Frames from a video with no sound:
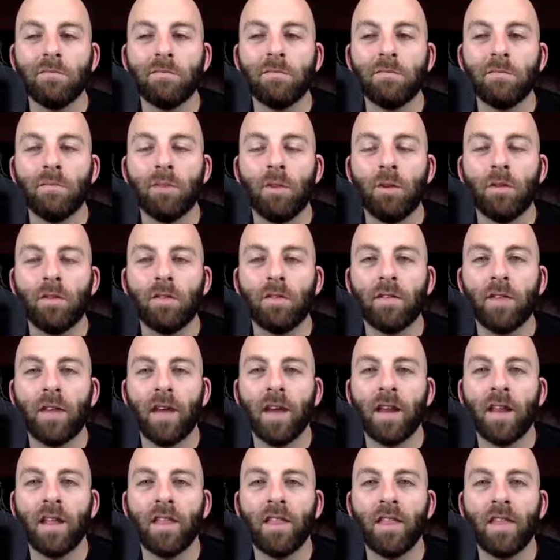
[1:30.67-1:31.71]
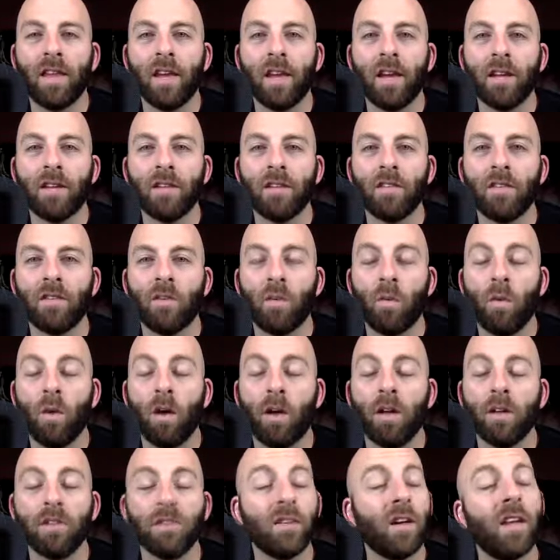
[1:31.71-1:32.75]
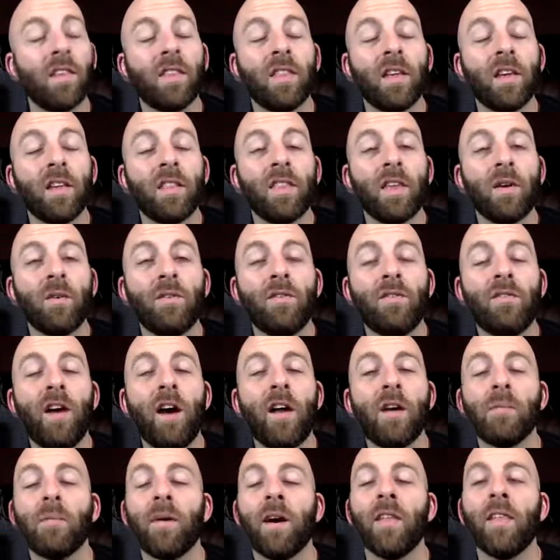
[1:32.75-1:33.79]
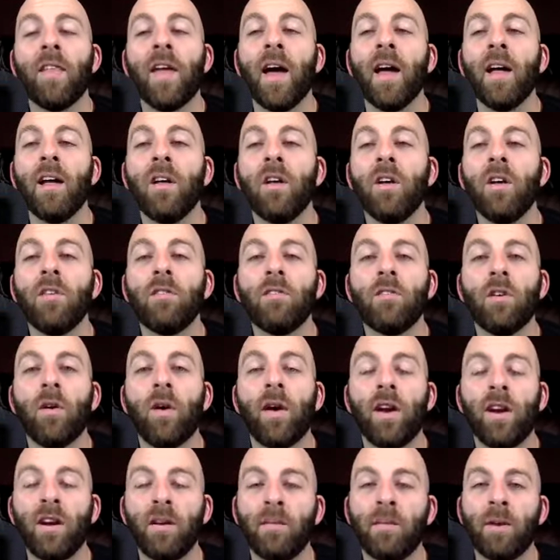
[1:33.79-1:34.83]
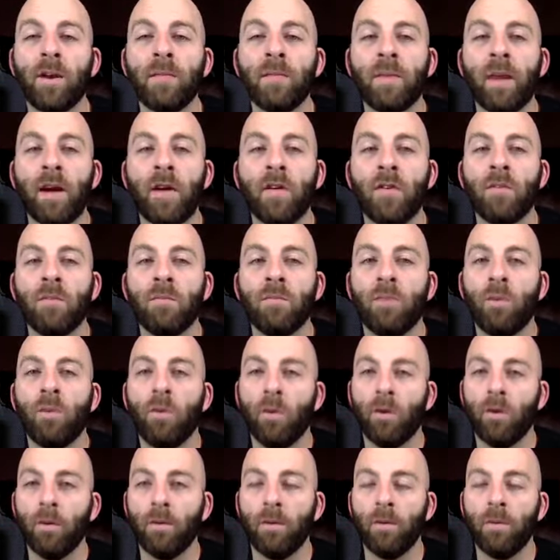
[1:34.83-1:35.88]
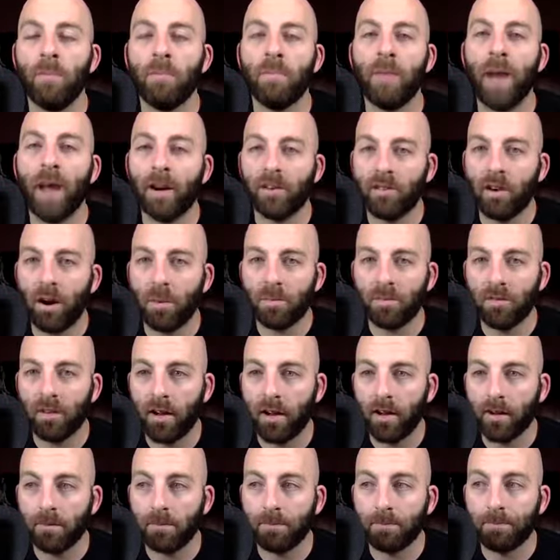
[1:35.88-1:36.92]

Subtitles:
bolt anything into their walls. I think they would frown upon that. So I need to bring my own portable backdrop stand.